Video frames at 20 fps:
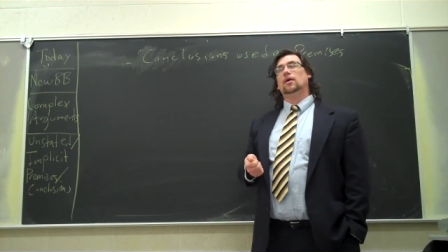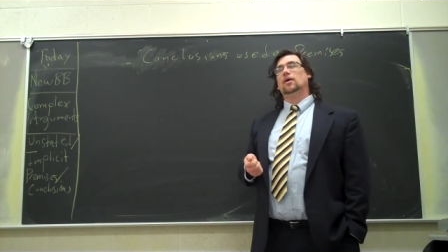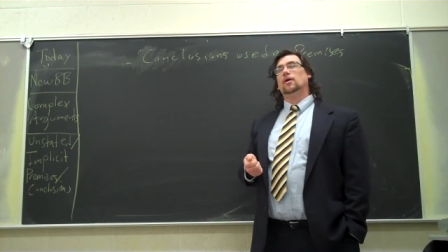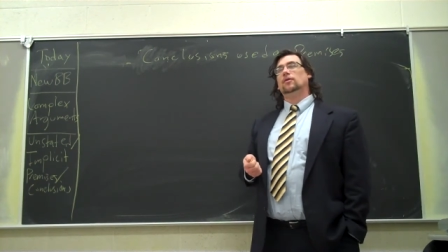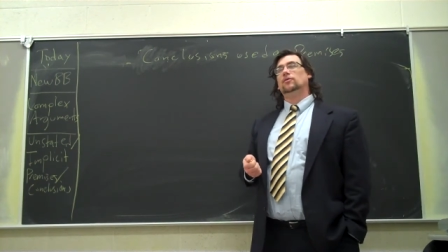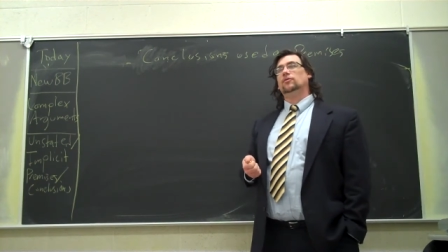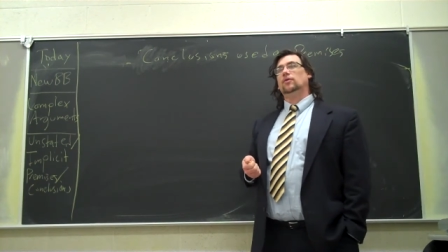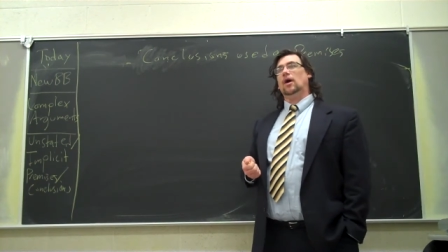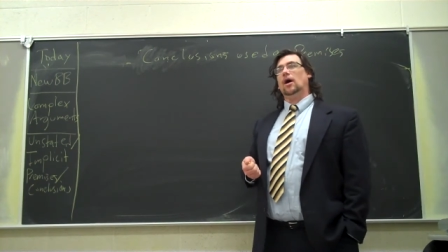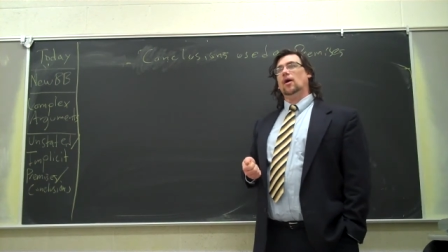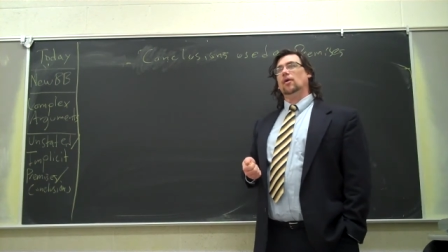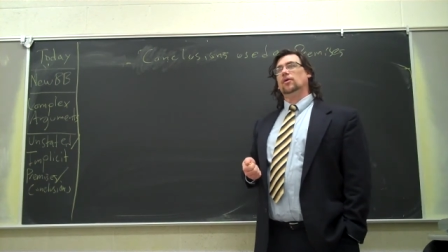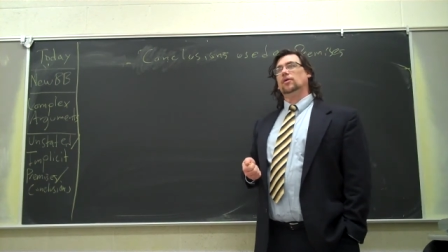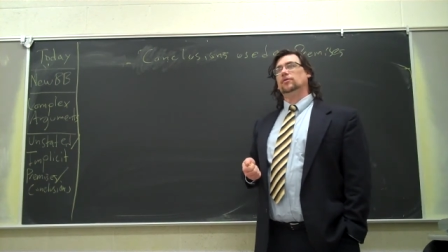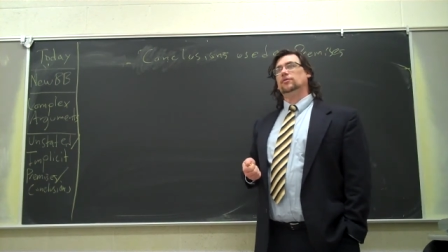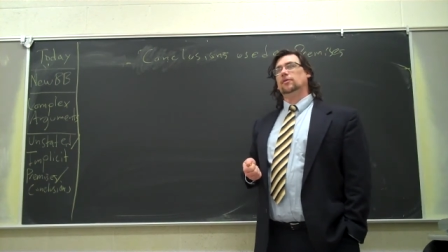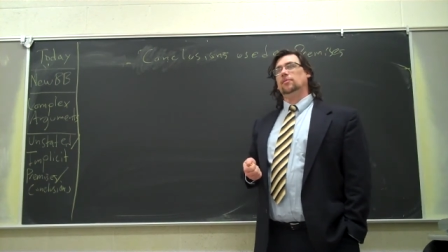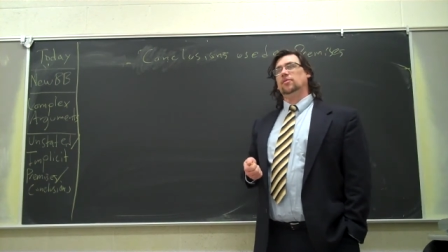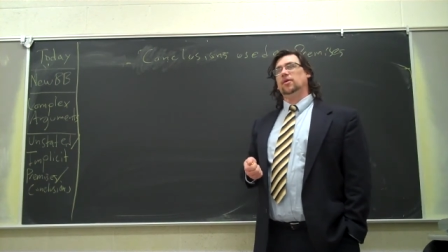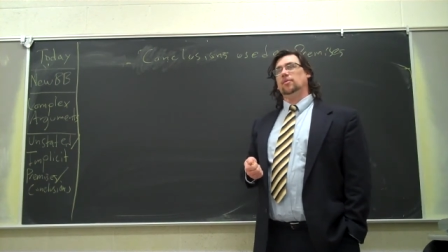So how can
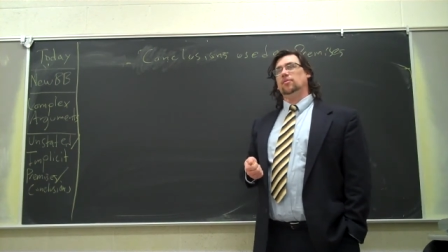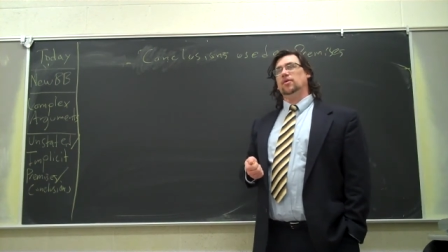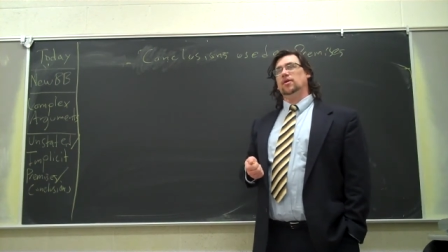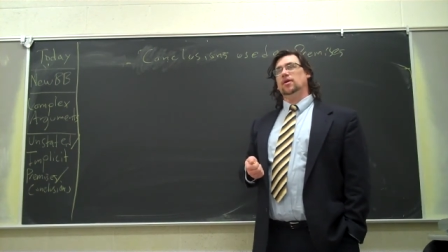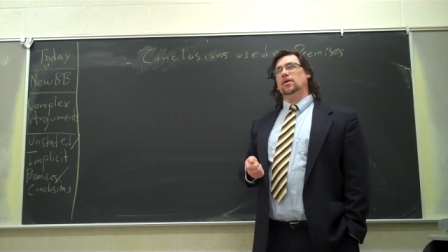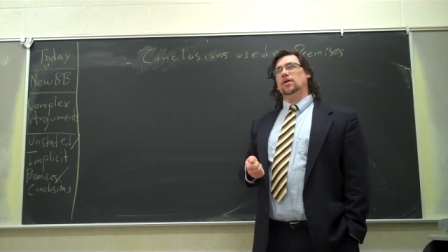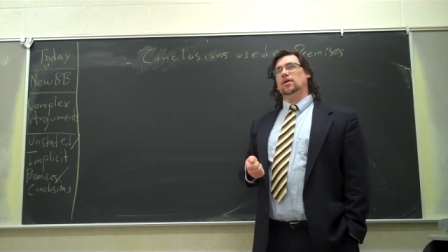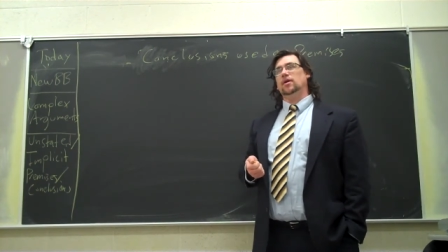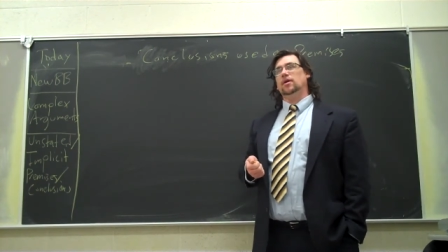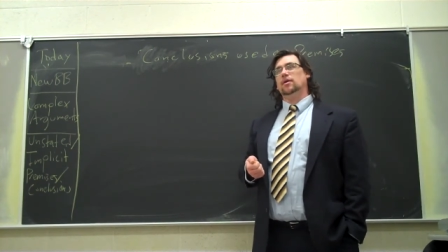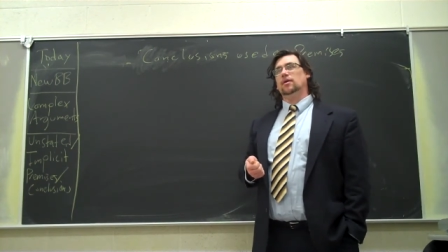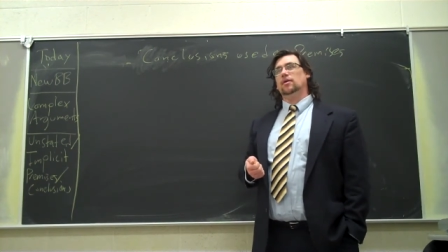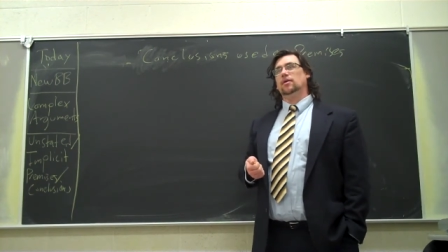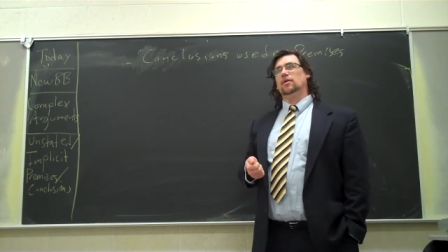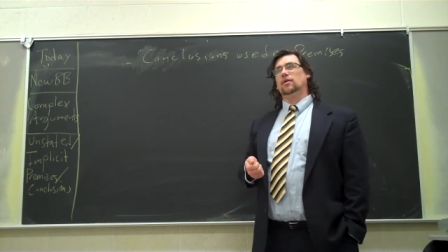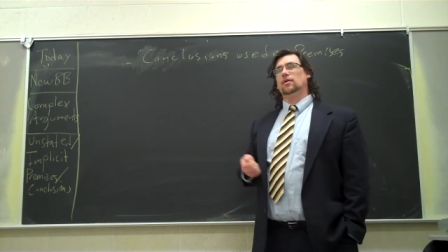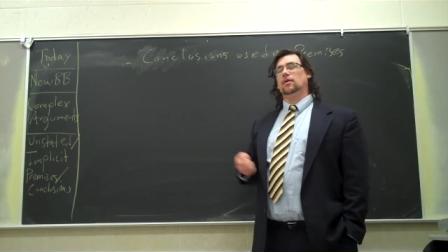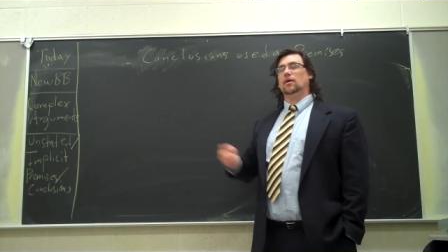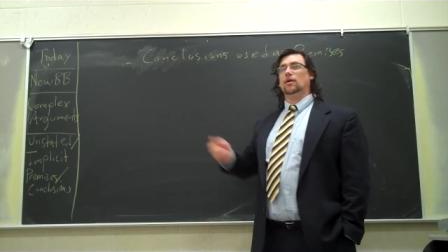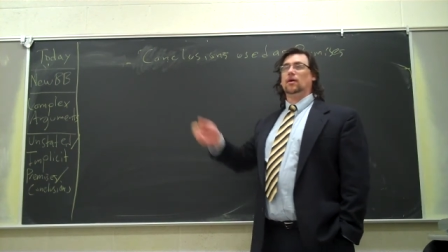something be
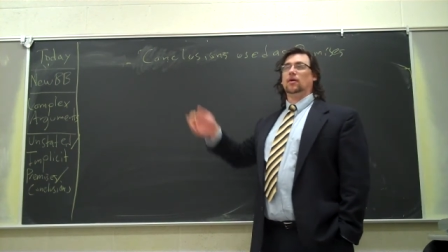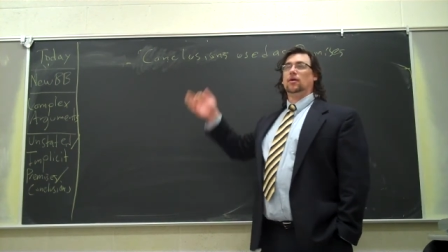a